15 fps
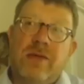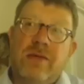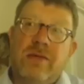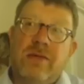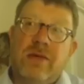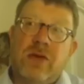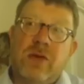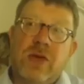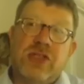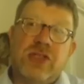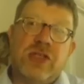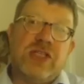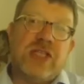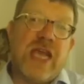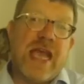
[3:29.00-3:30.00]
the
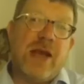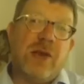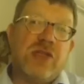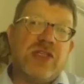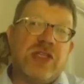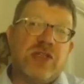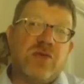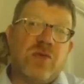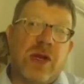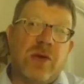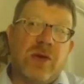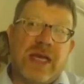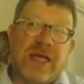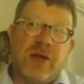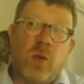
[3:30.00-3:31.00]
question is, how does Israel
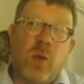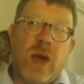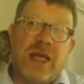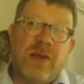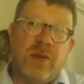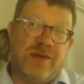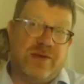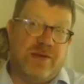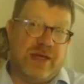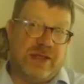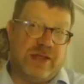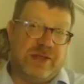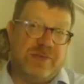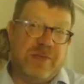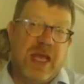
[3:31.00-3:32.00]
get away with
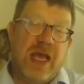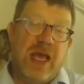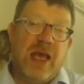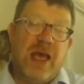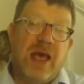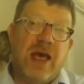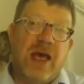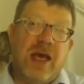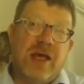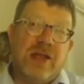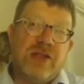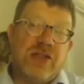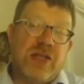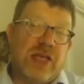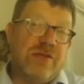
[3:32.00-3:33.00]
this?
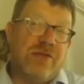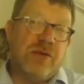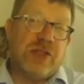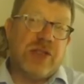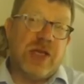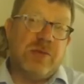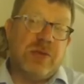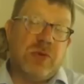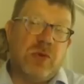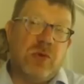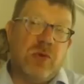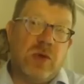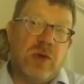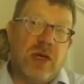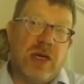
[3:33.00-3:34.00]
Say, for
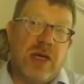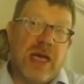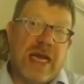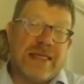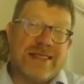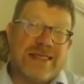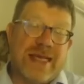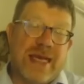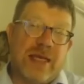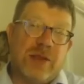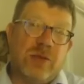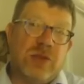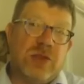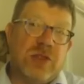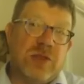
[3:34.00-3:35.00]
example, Assad
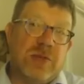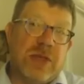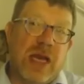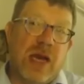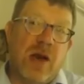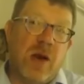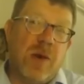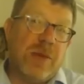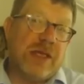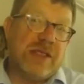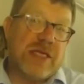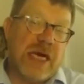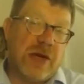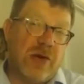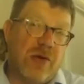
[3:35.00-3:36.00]
was to be arming
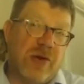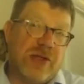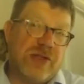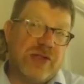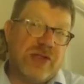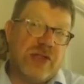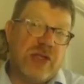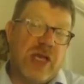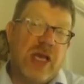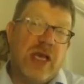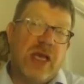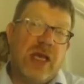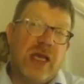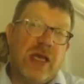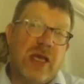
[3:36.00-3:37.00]
terrorists
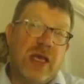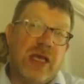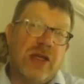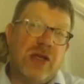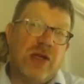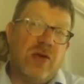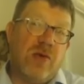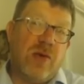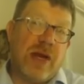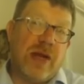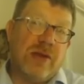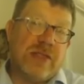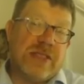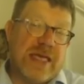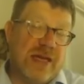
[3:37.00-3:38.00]
in and
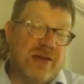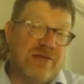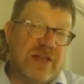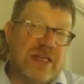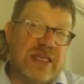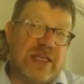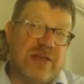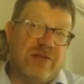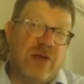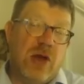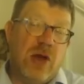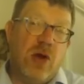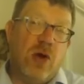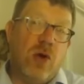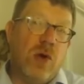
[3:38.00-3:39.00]
around Tel Aviv
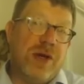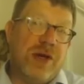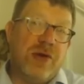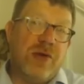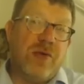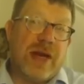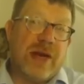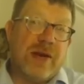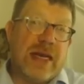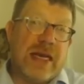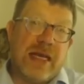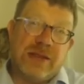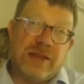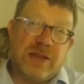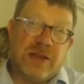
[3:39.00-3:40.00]
or in and around
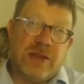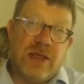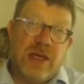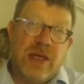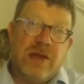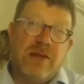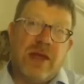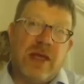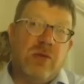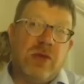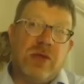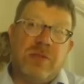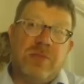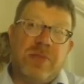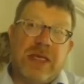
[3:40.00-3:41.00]
London. They
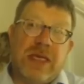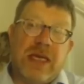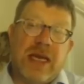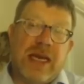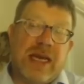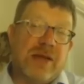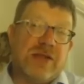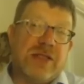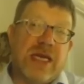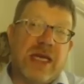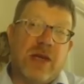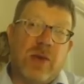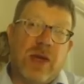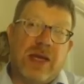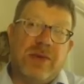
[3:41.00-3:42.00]
wouldn't be allowed to get
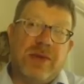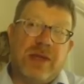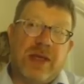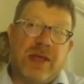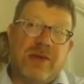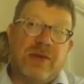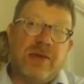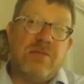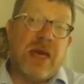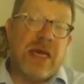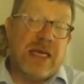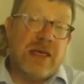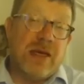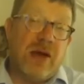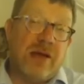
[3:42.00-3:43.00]
away with it. The
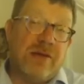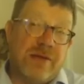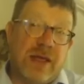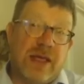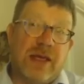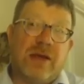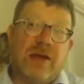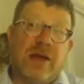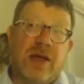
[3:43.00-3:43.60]
main, I think,